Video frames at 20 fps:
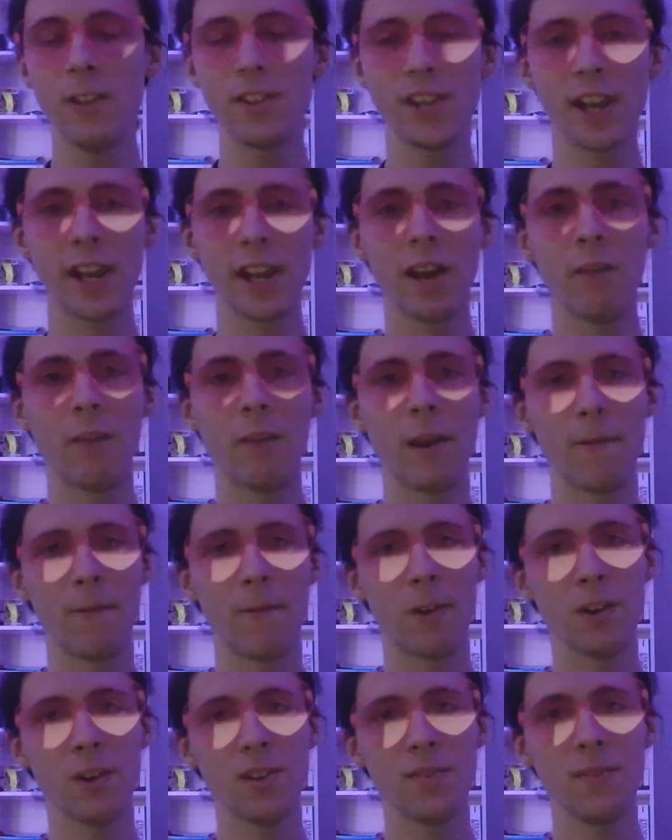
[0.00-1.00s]
check out my
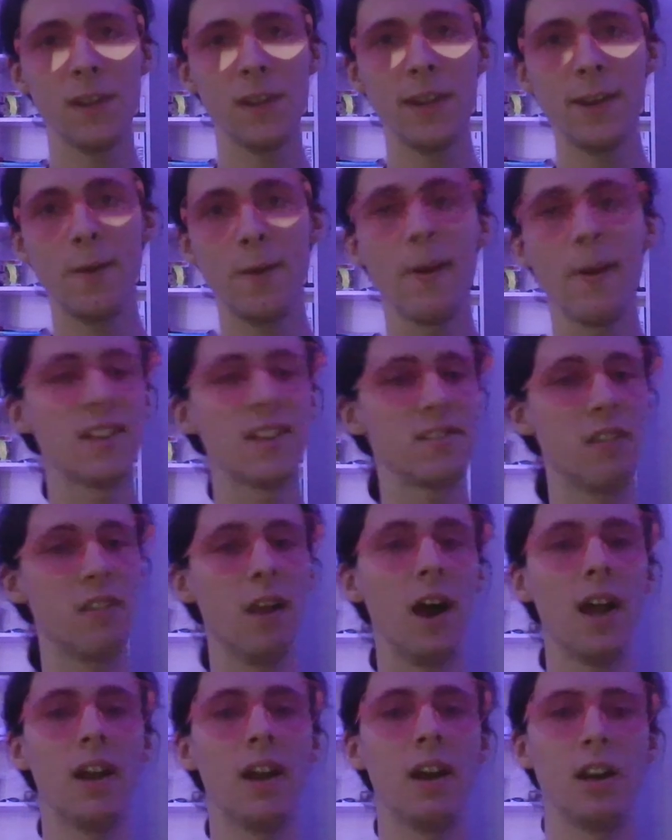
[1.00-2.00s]
first video. It's
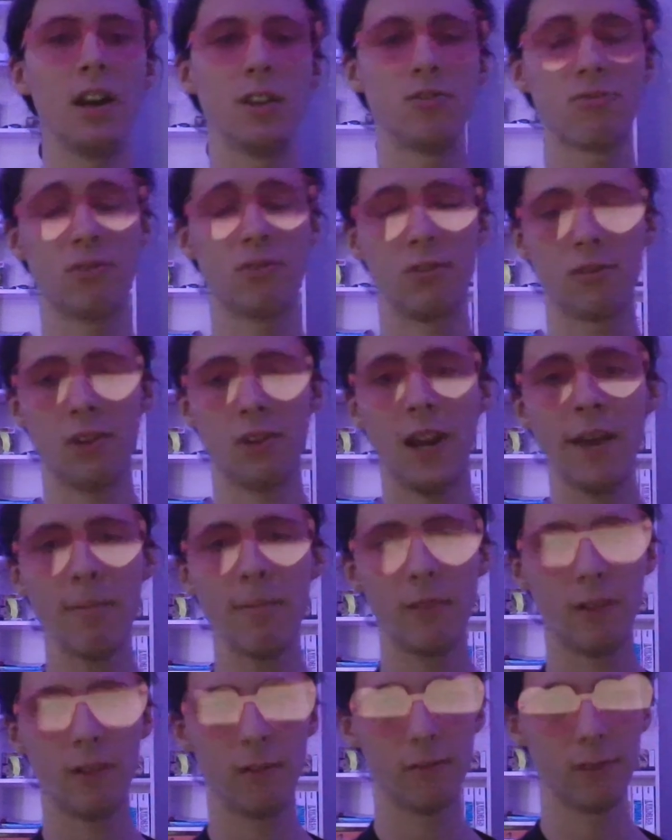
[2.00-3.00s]
not true
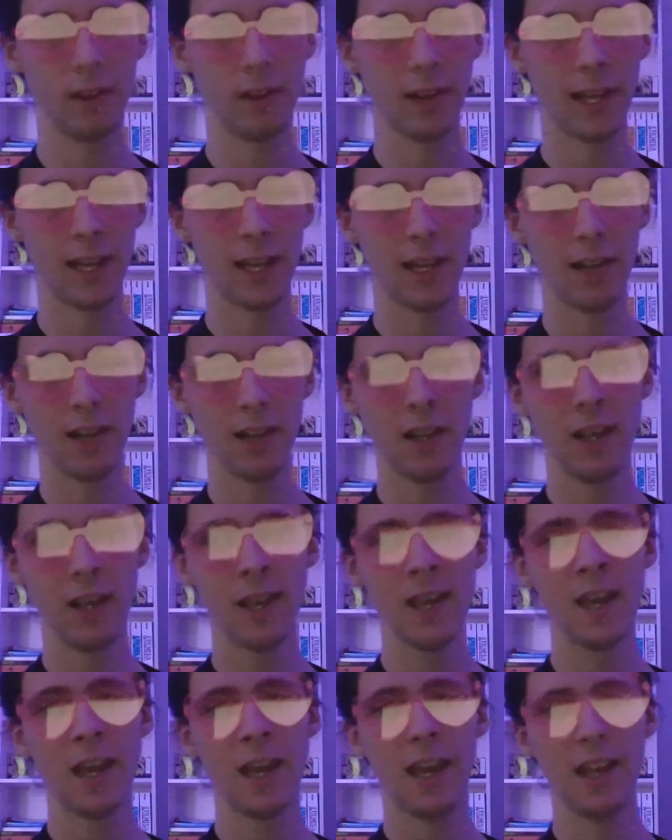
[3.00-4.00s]
crime related.
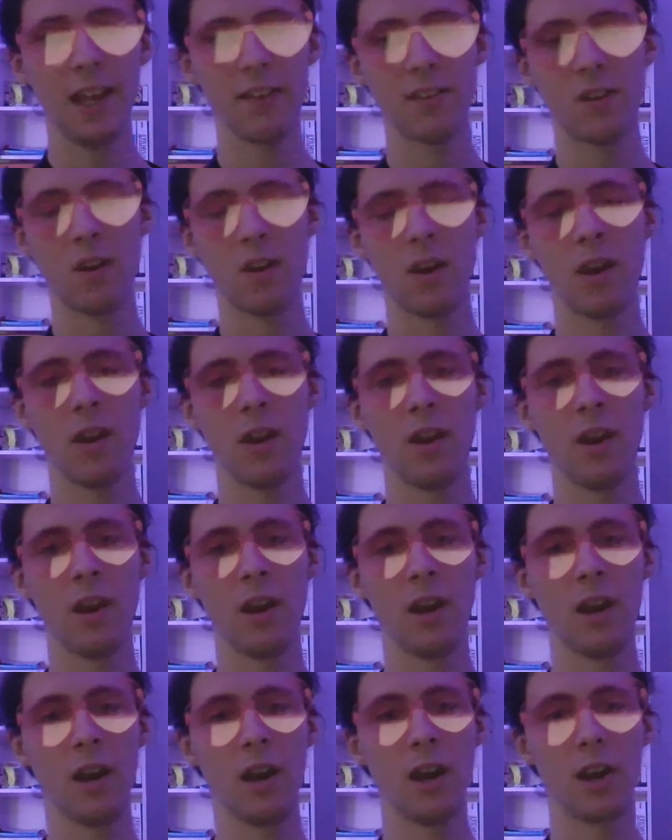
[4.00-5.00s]
It's on
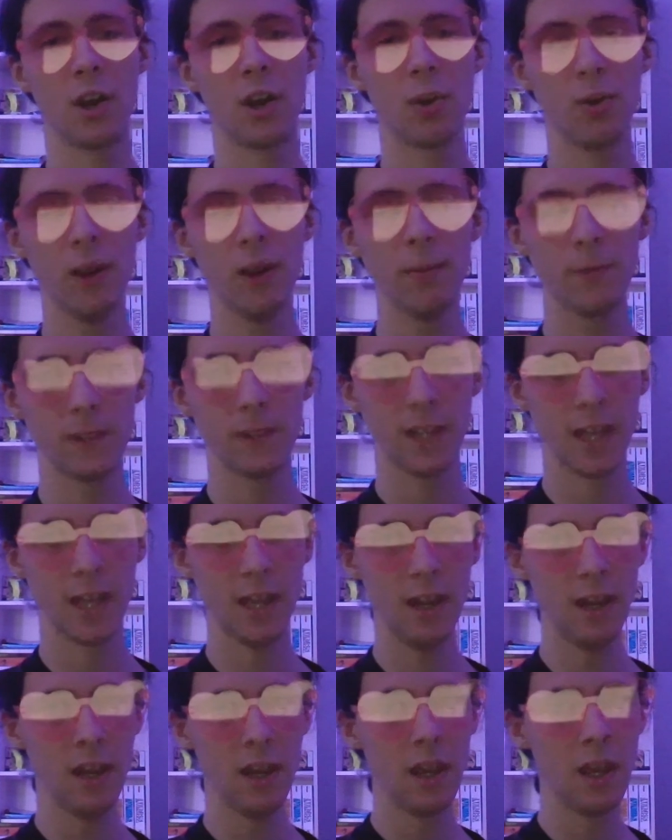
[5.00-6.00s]
a
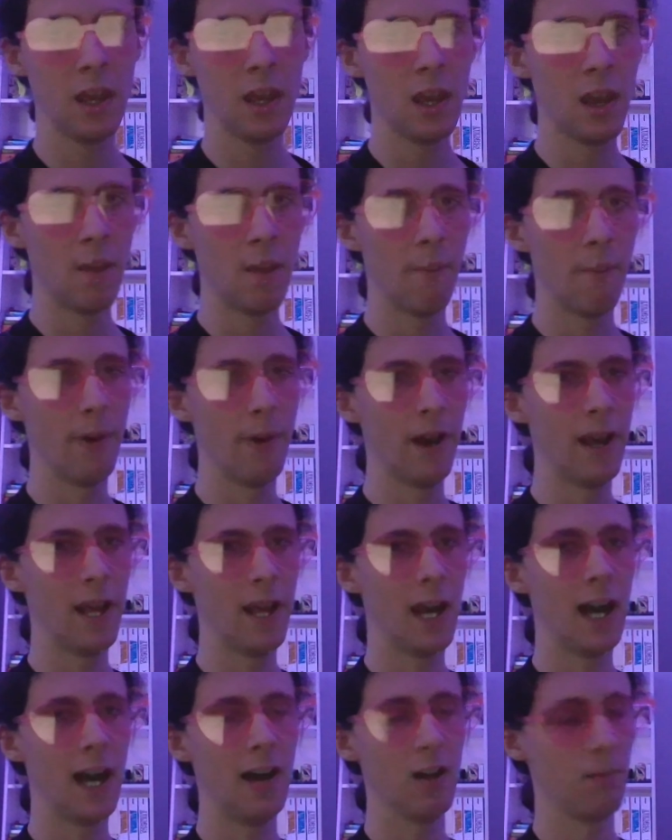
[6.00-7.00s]
cryptid,
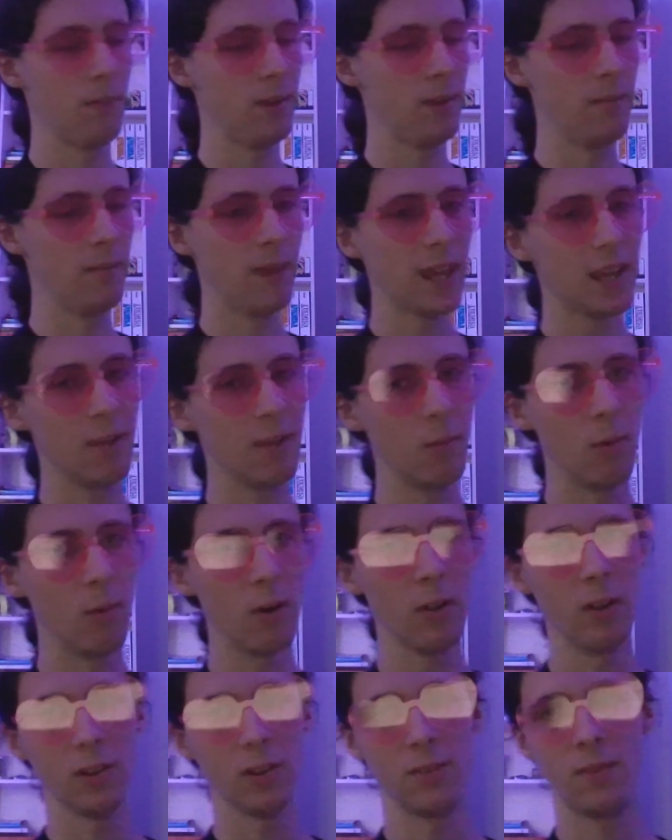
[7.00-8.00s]
but I'll be making
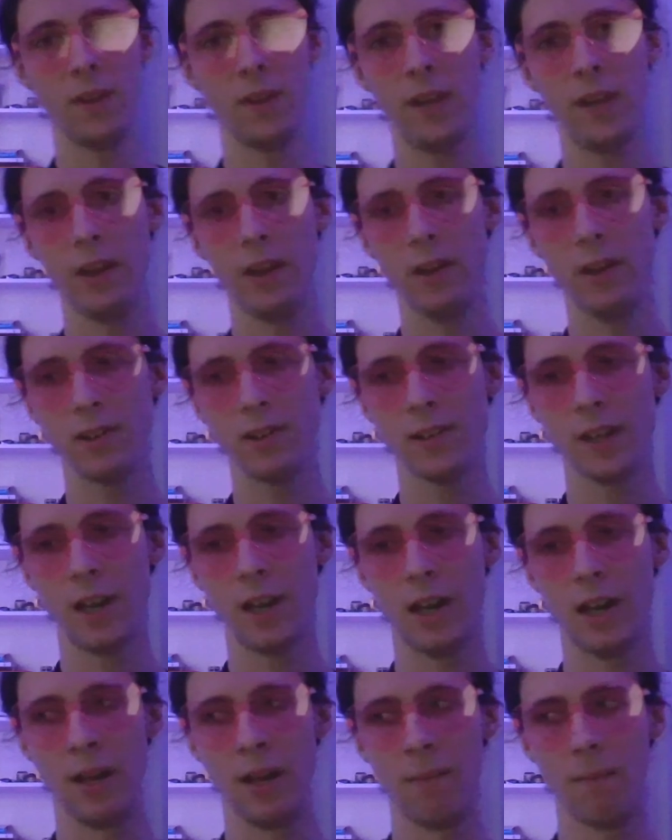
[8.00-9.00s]
more of those videos.
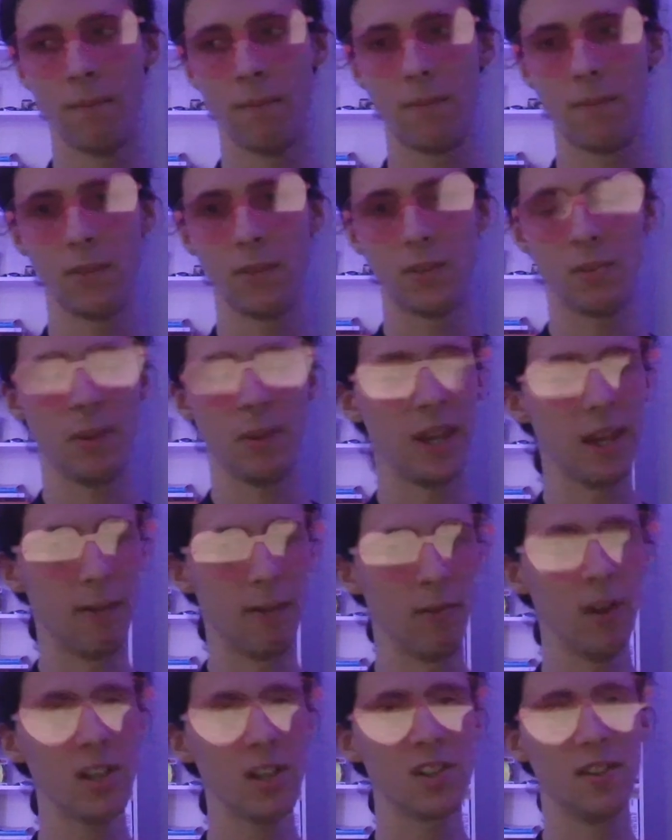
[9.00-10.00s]
Speaking
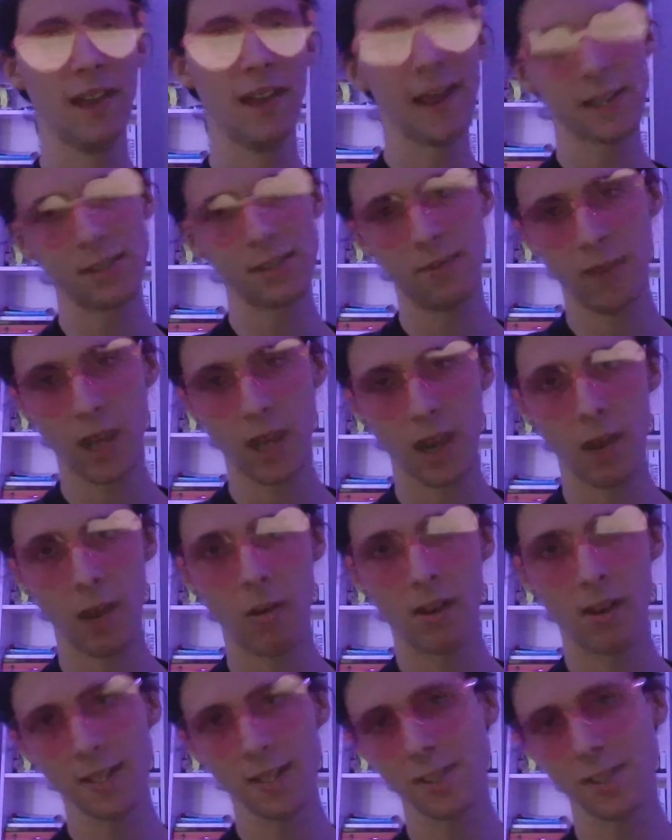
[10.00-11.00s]
of which, next video
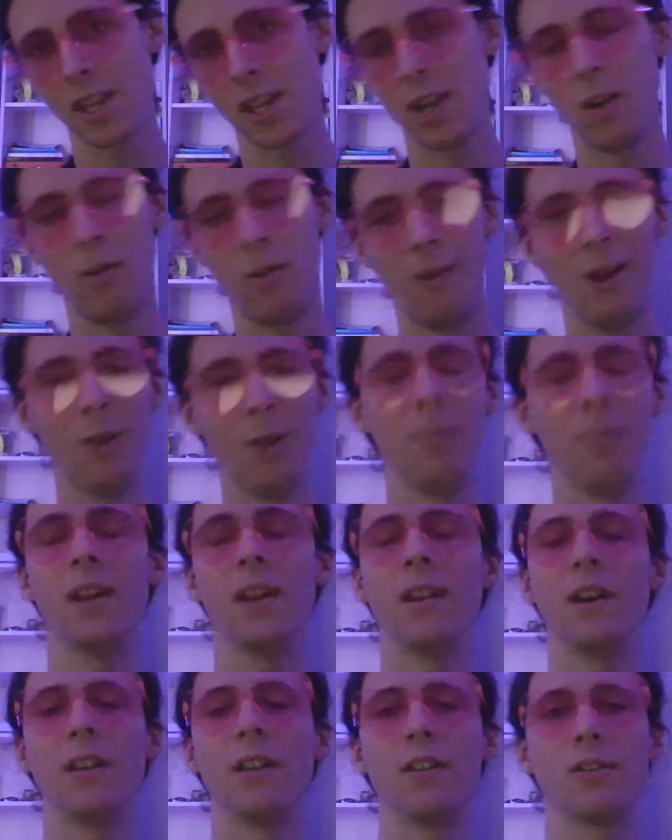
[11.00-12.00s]
on this channel will be
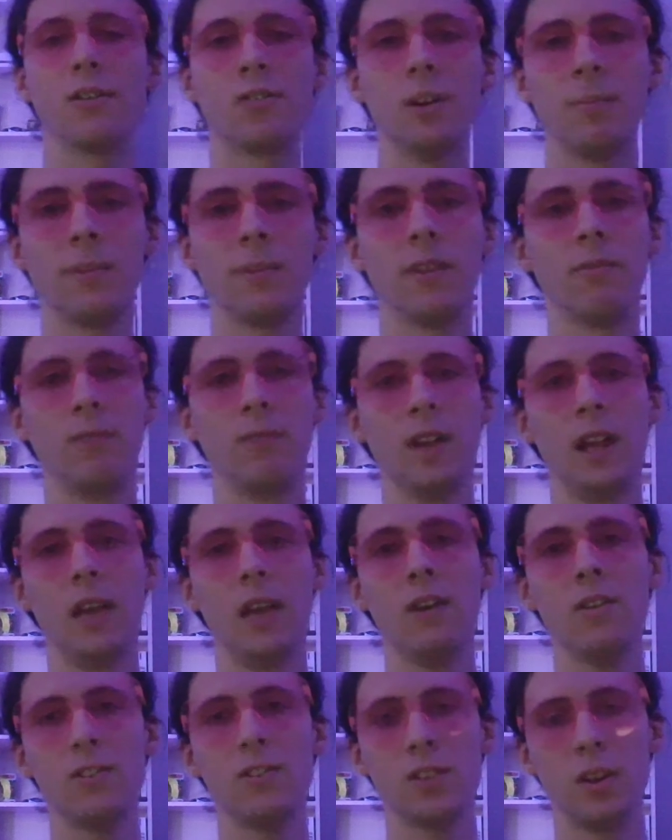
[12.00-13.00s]
another cryptid
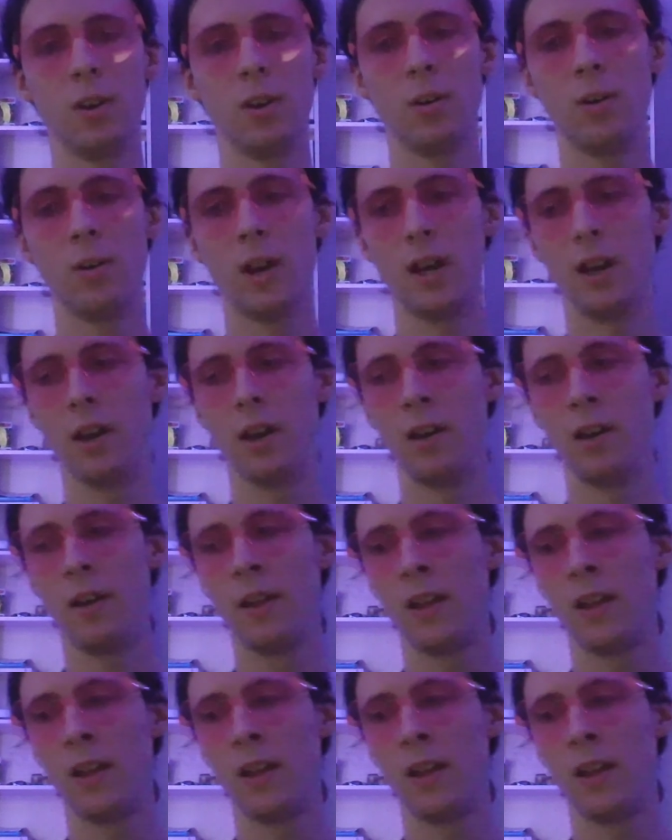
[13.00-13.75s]
video, so